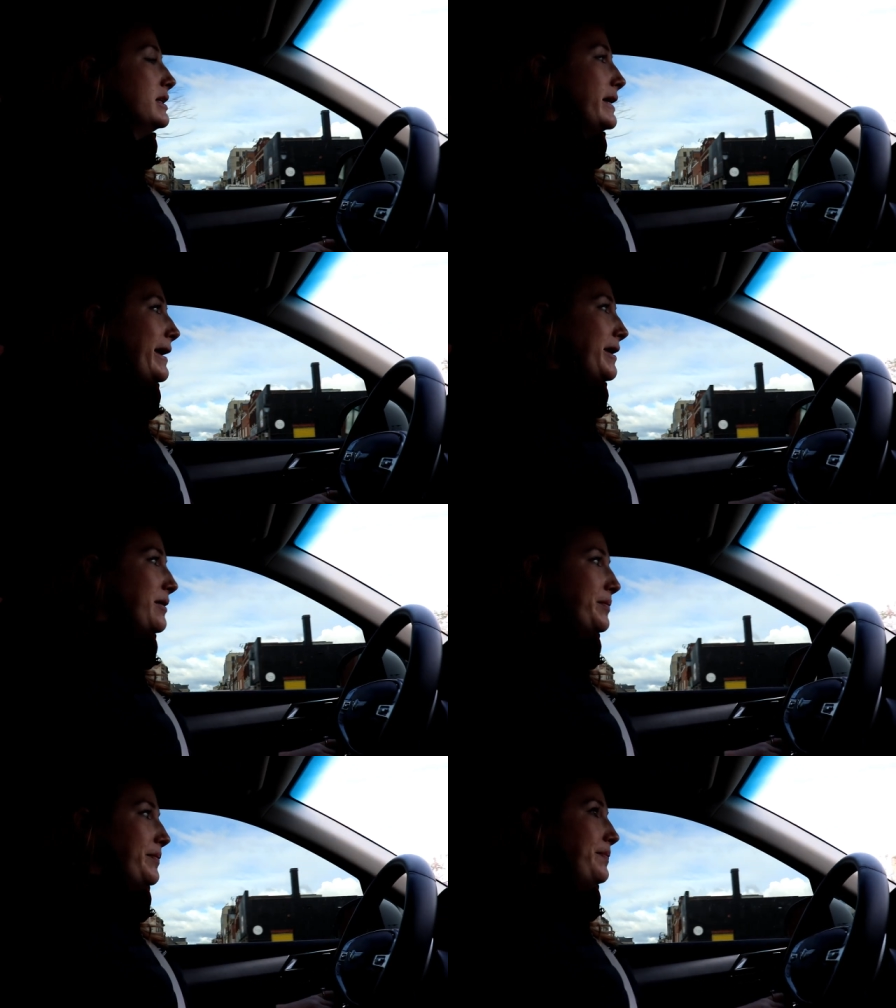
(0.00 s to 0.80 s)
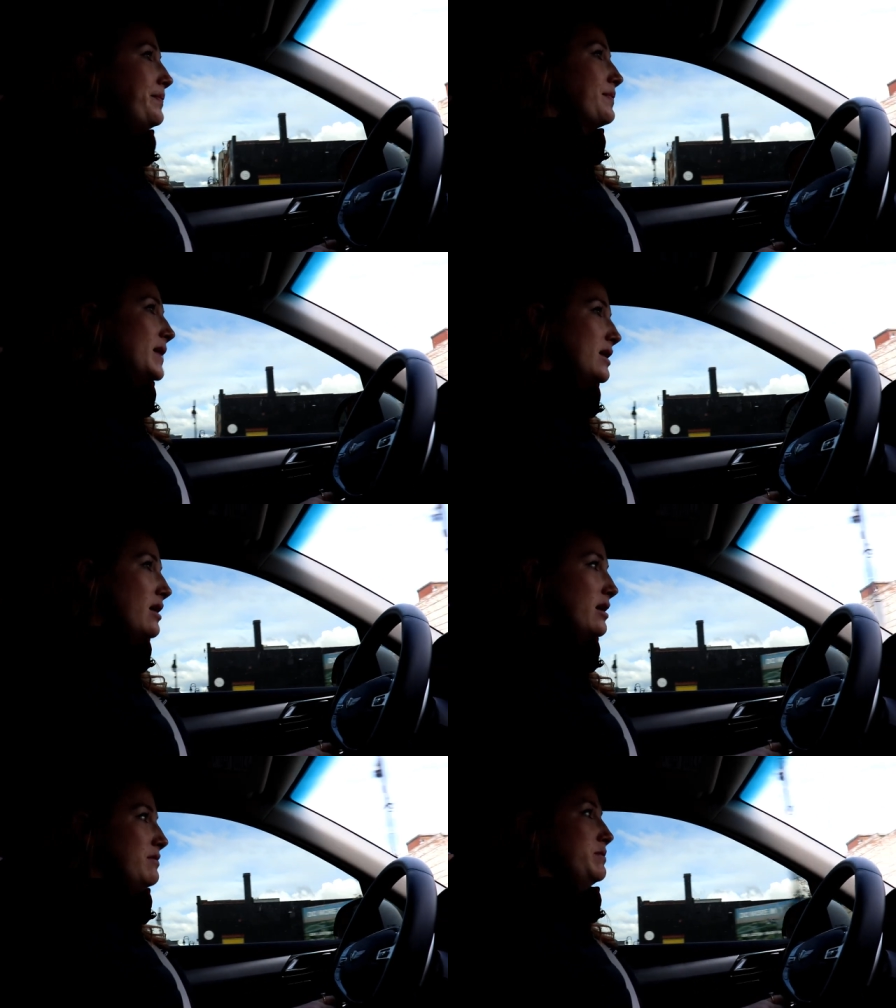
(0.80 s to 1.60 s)
Um, a
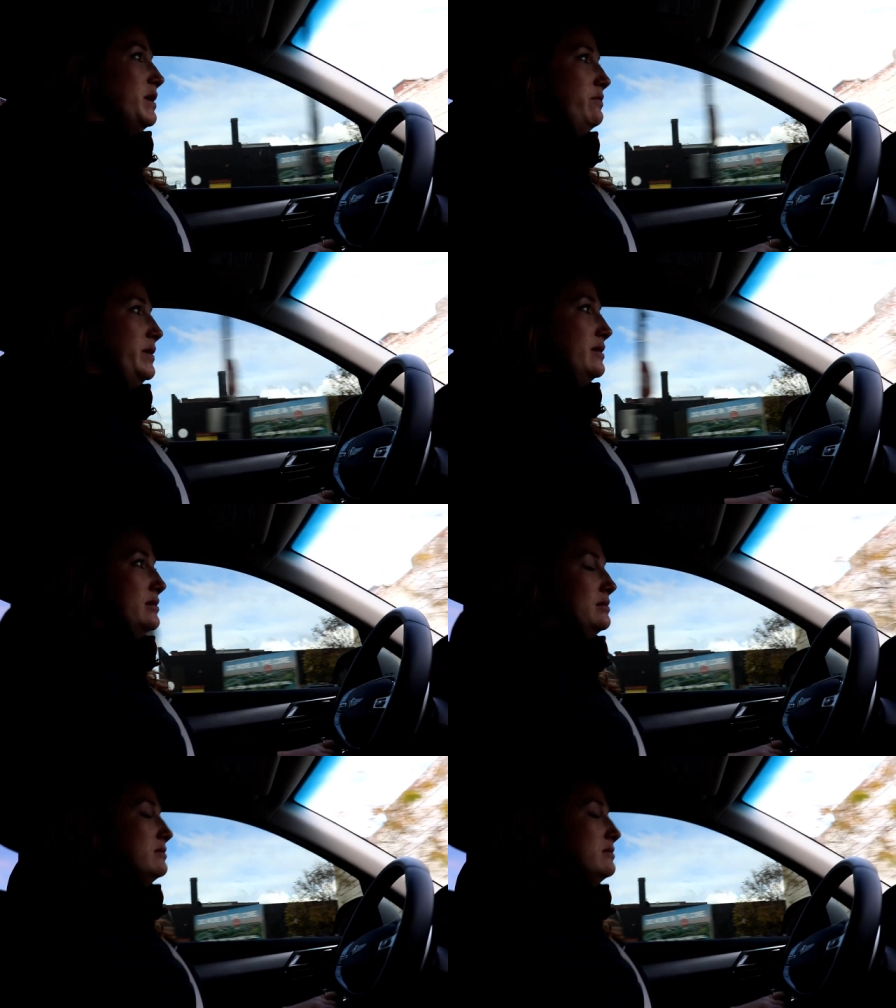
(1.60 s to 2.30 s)
lot of them have been